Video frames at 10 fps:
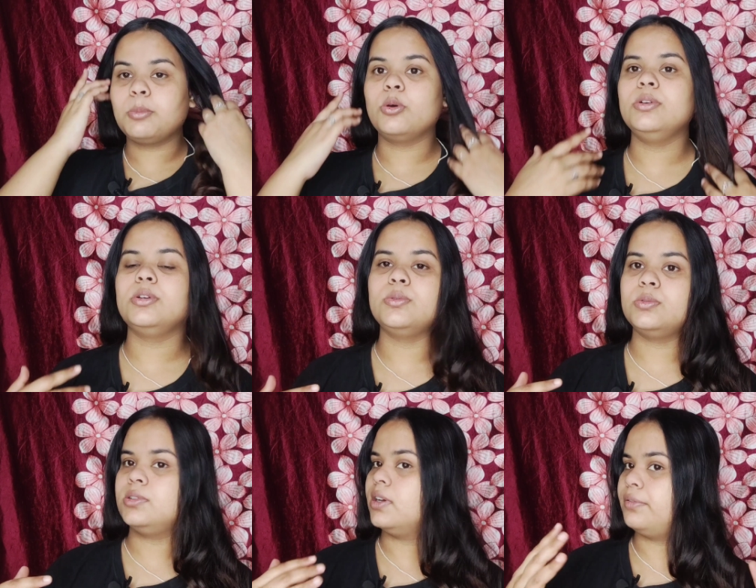I'm going to
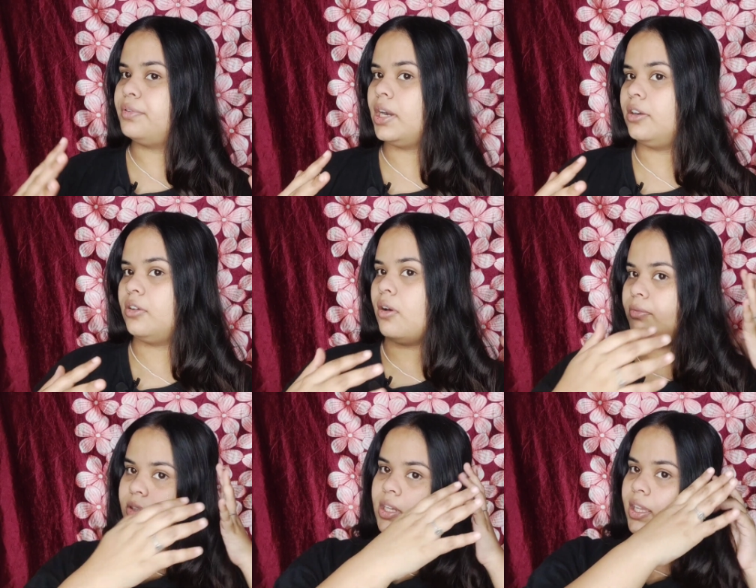do the front
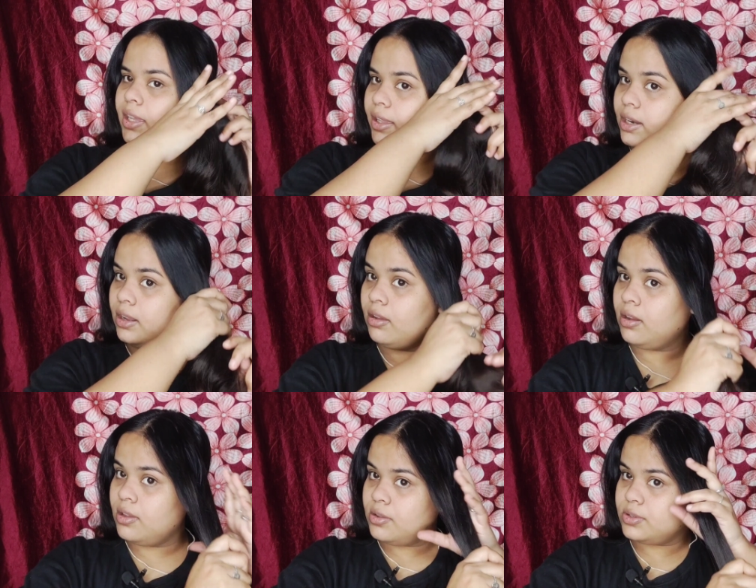of the hair.
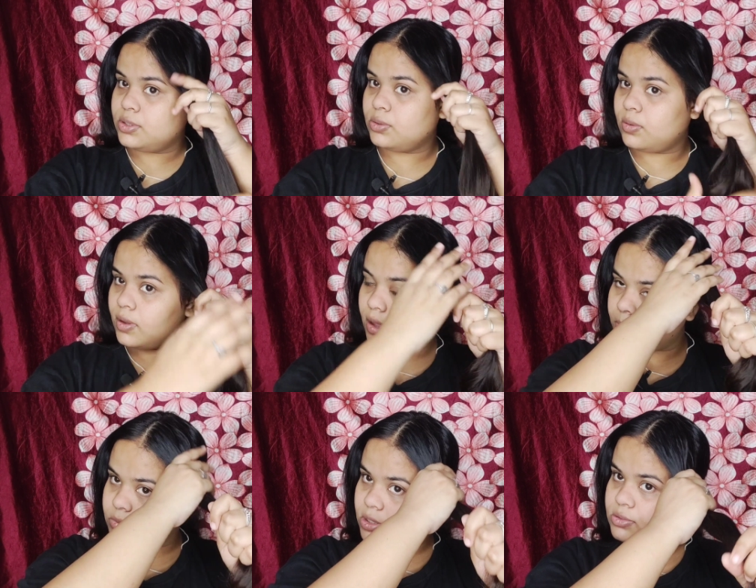So
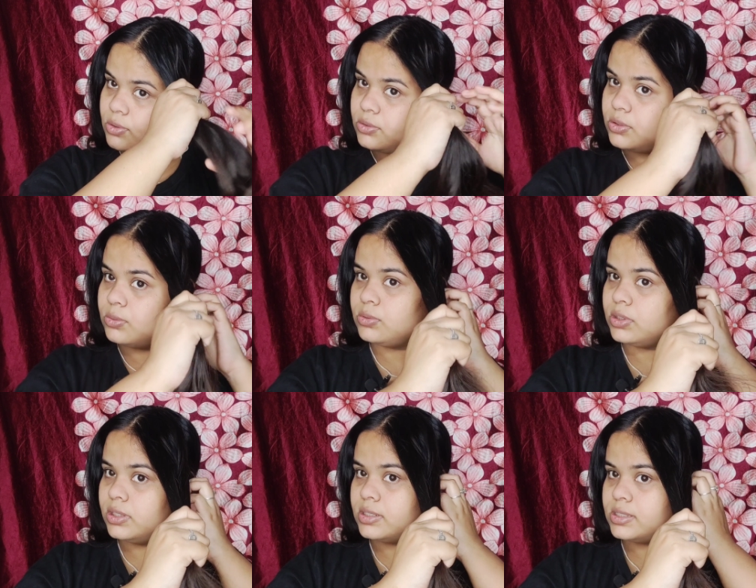I'm just going to do
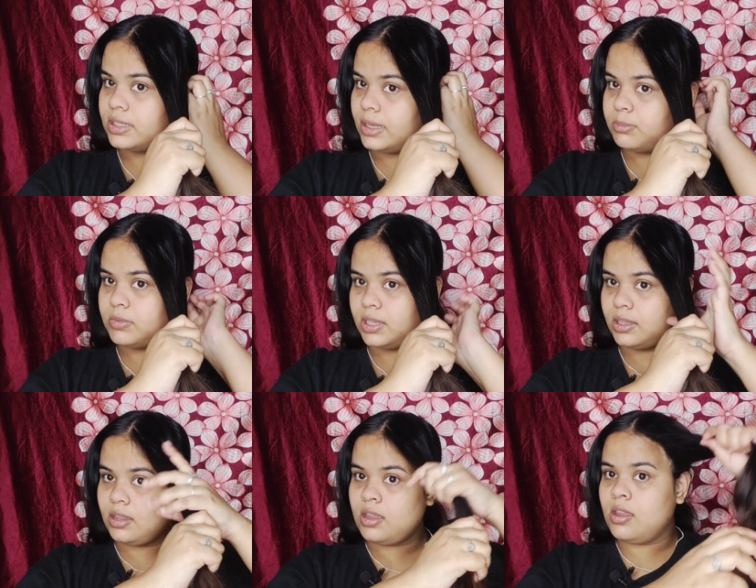the same
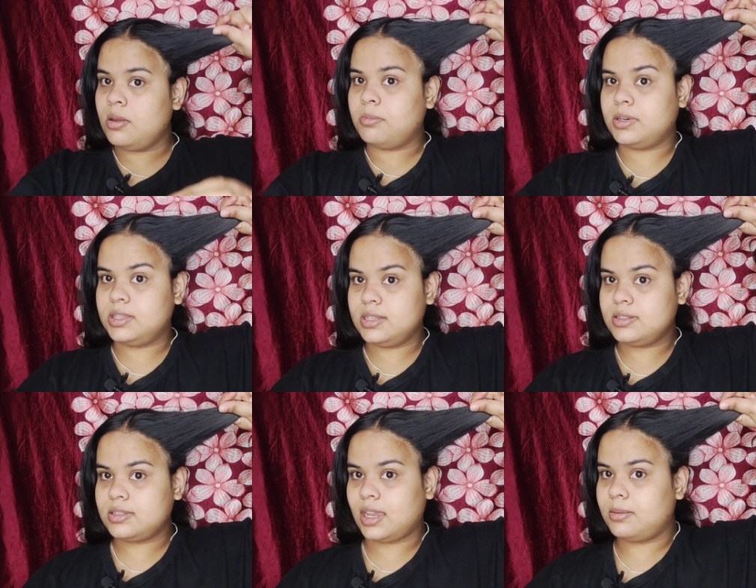thing, but
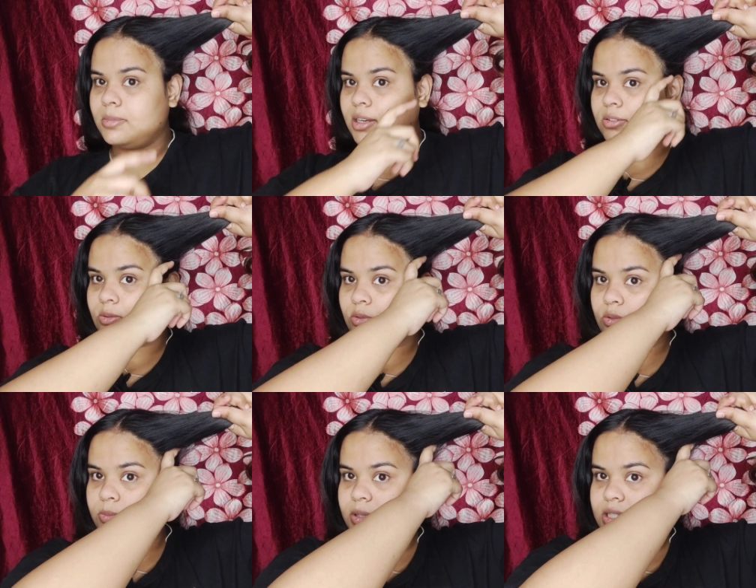this time it is
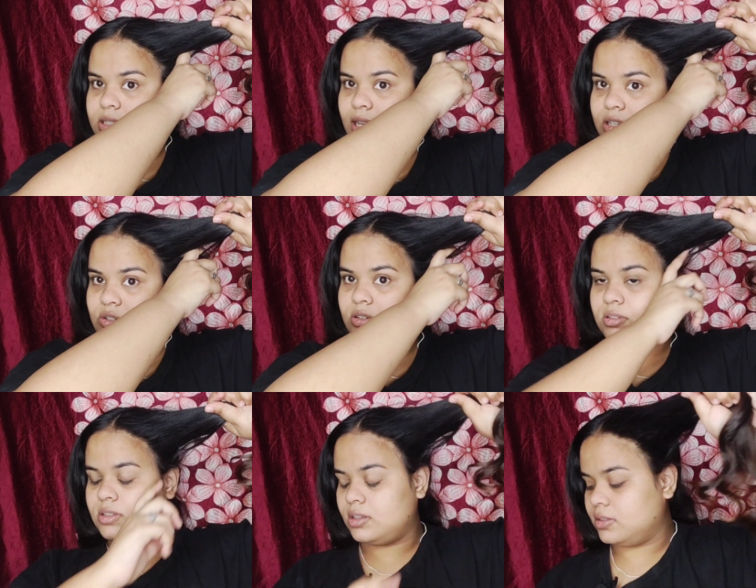going to be
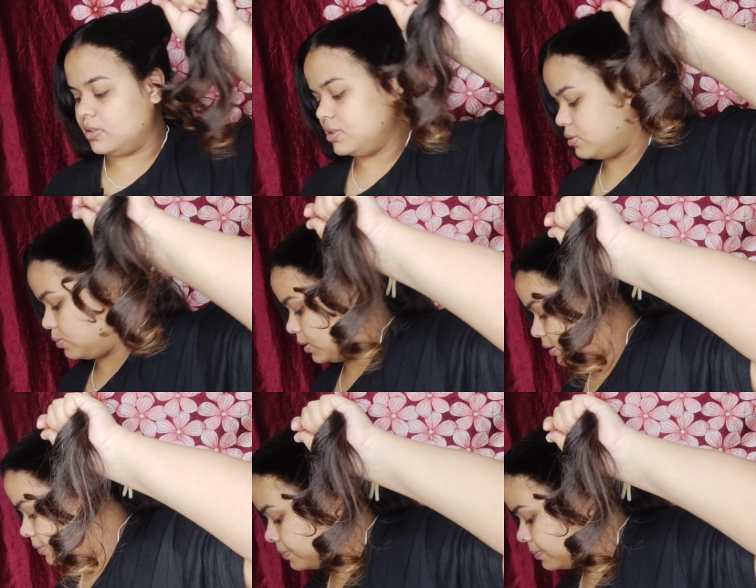sections in this way.